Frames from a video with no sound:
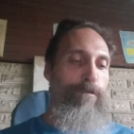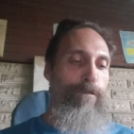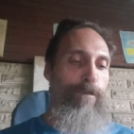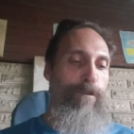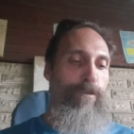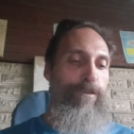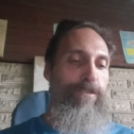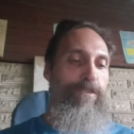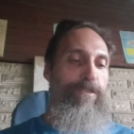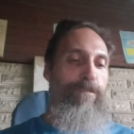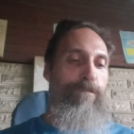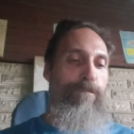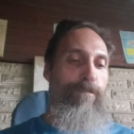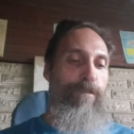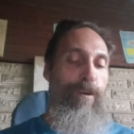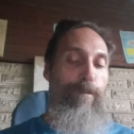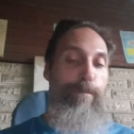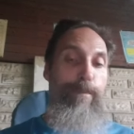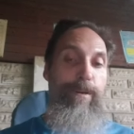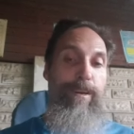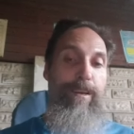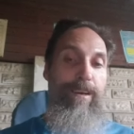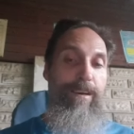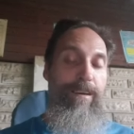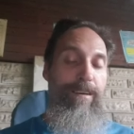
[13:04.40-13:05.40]
fast of
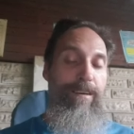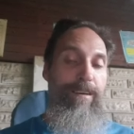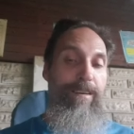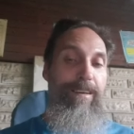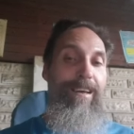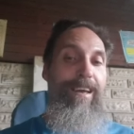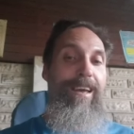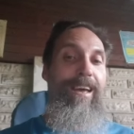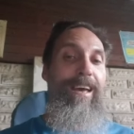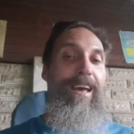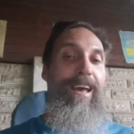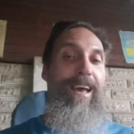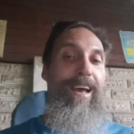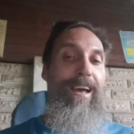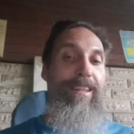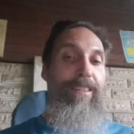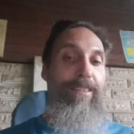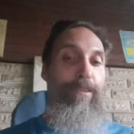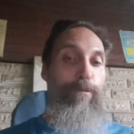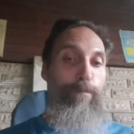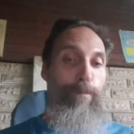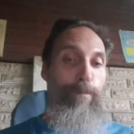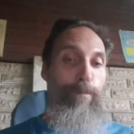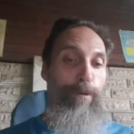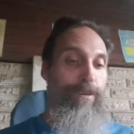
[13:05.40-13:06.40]
Ramadan and
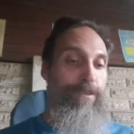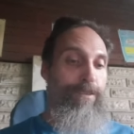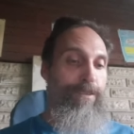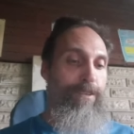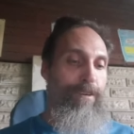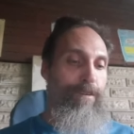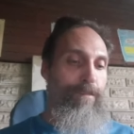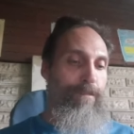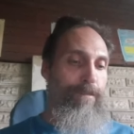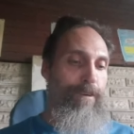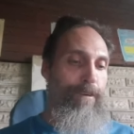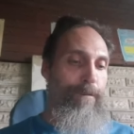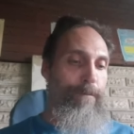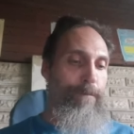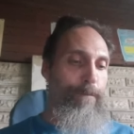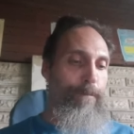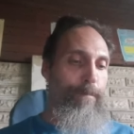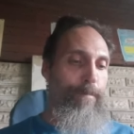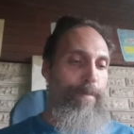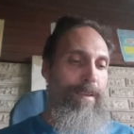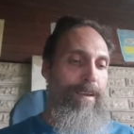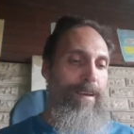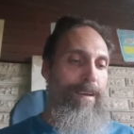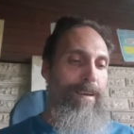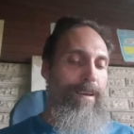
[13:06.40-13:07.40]
the Passover.
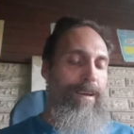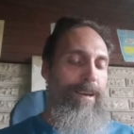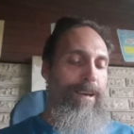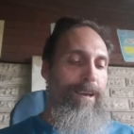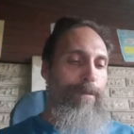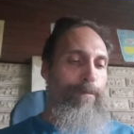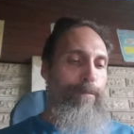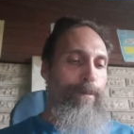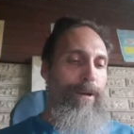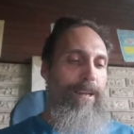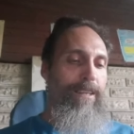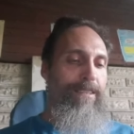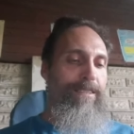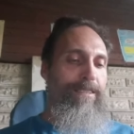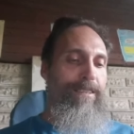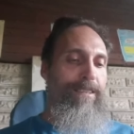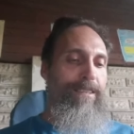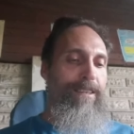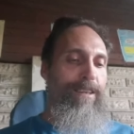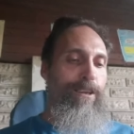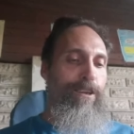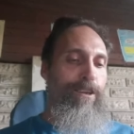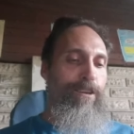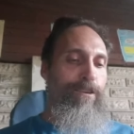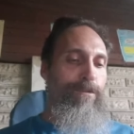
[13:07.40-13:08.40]

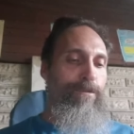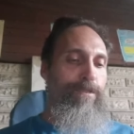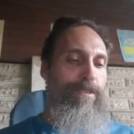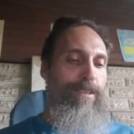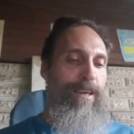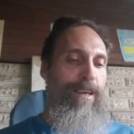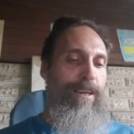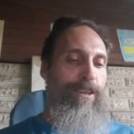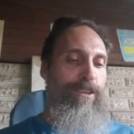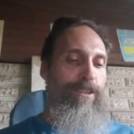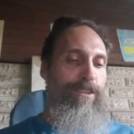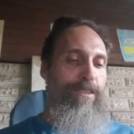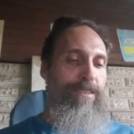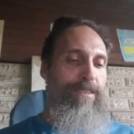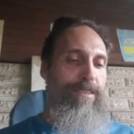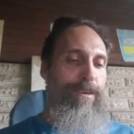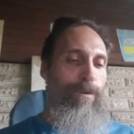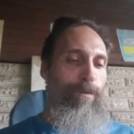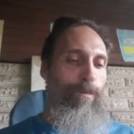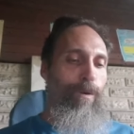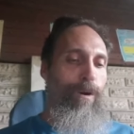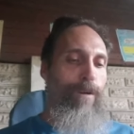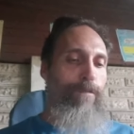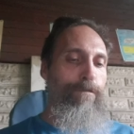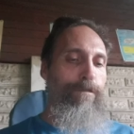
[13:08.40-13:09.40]
Palestinian news agency
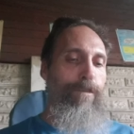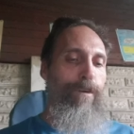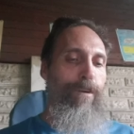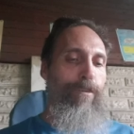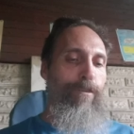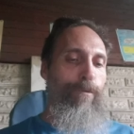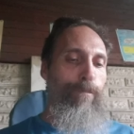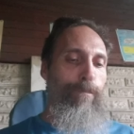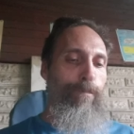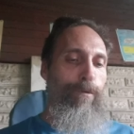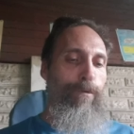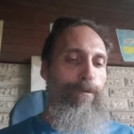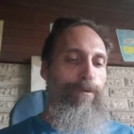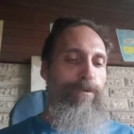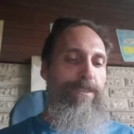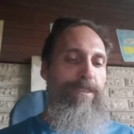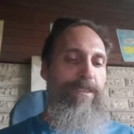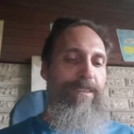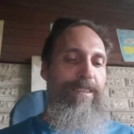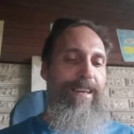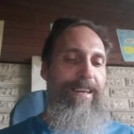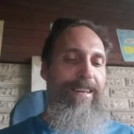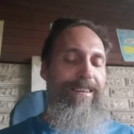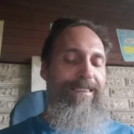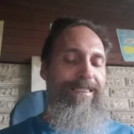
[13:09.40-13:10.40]
Wafa
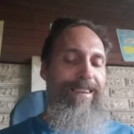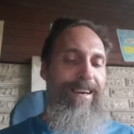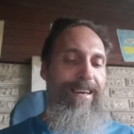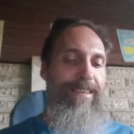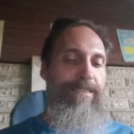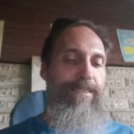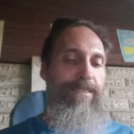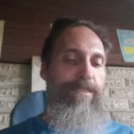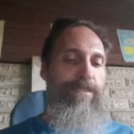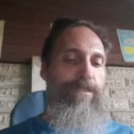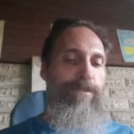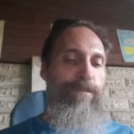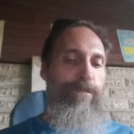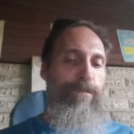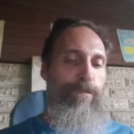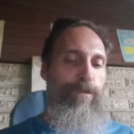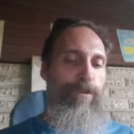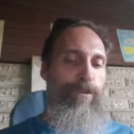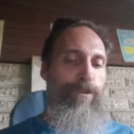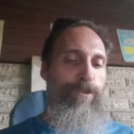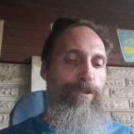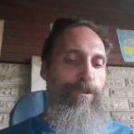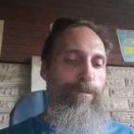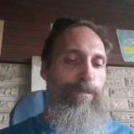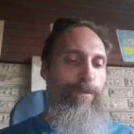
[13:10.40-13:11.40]
reported that dozens of
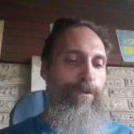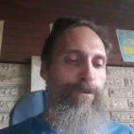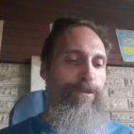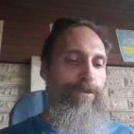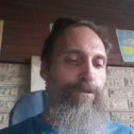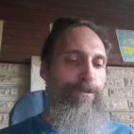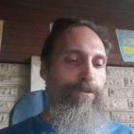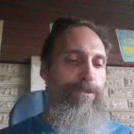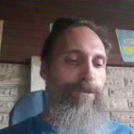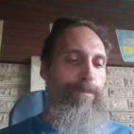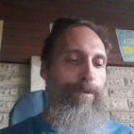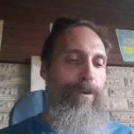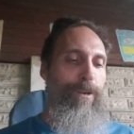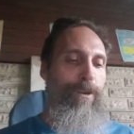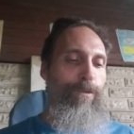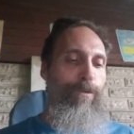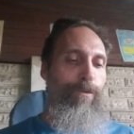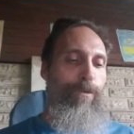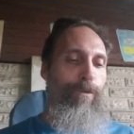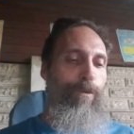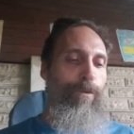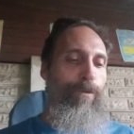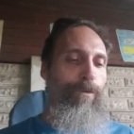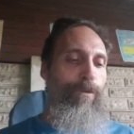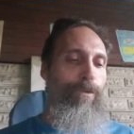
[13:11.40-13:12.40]
worshippers who spend
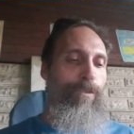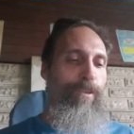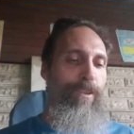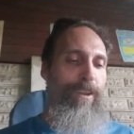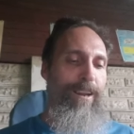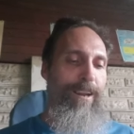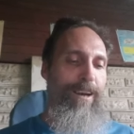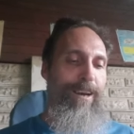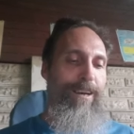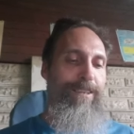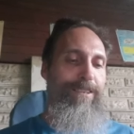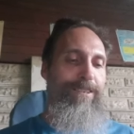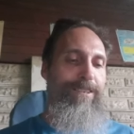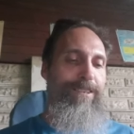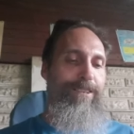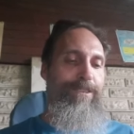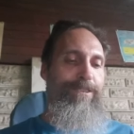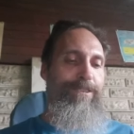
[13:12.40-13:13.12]
all the nights